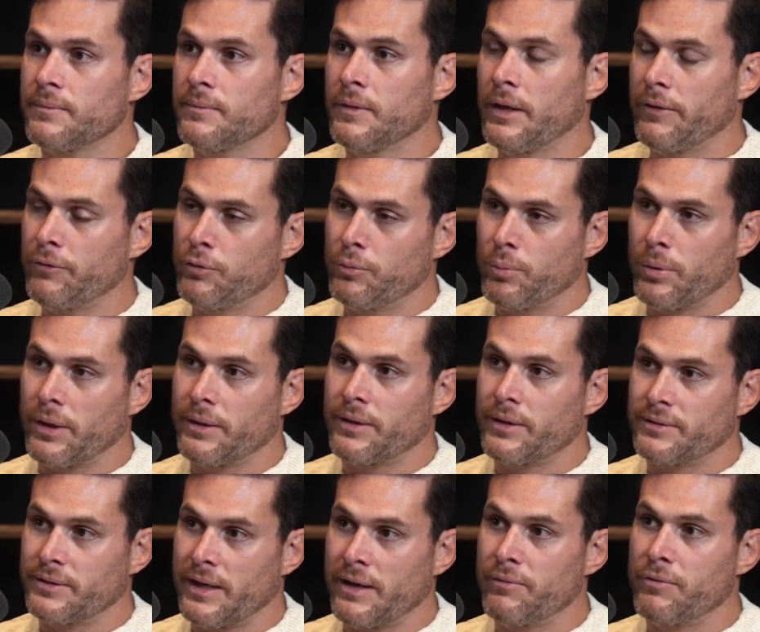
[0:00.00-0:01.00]
You have to
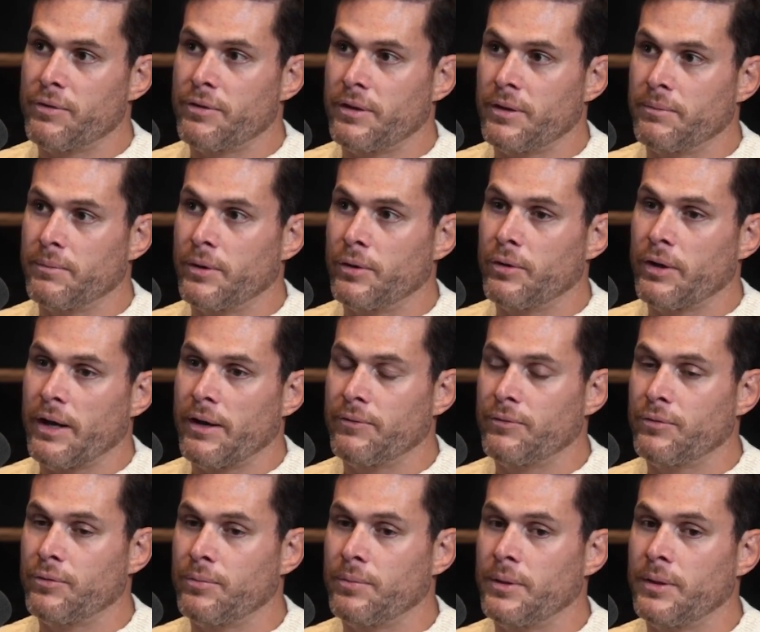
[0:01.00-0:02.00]
practice everything, but you have
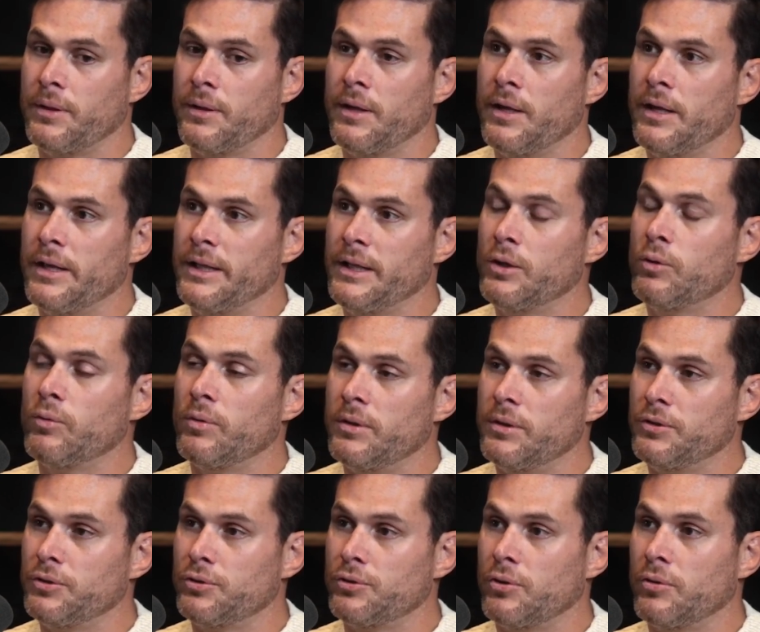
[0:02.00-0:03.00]
to be
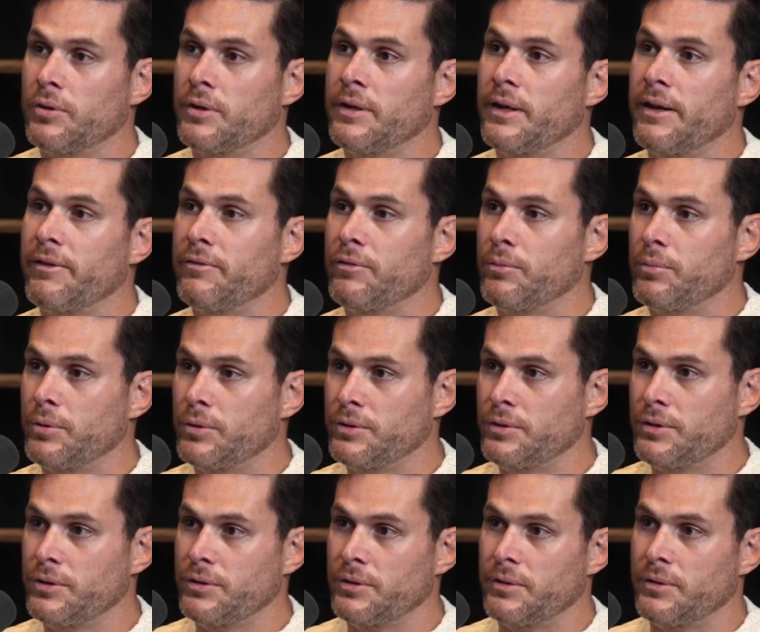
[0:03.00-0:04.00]
equally strong in every
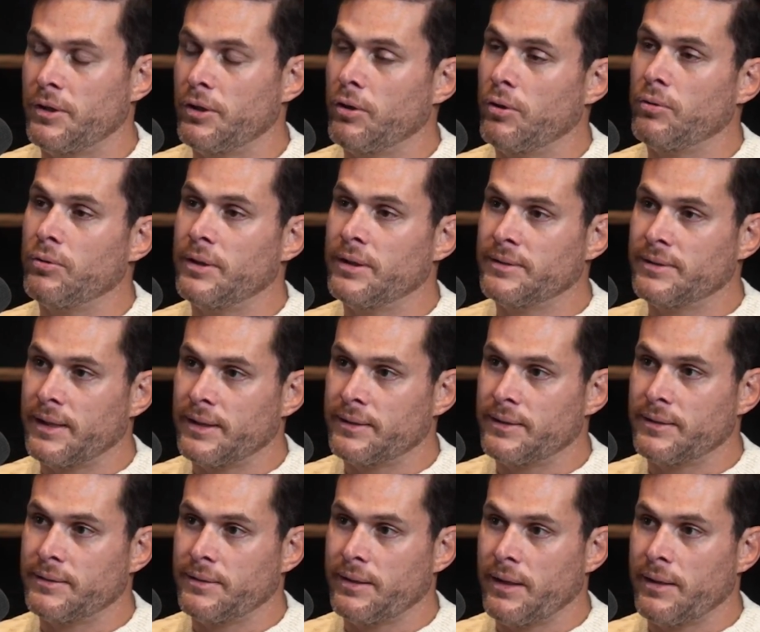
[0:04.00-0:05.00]
position. They're all
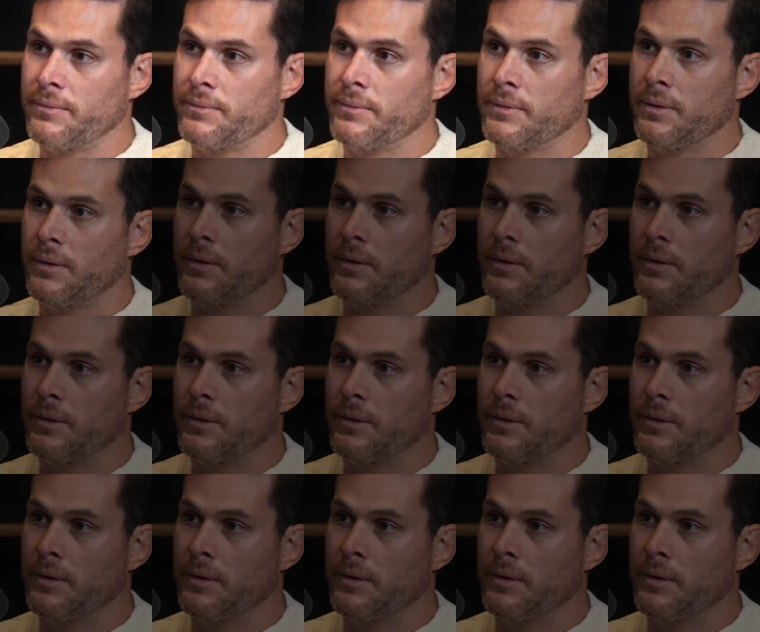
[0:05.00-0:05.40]
exactly the same.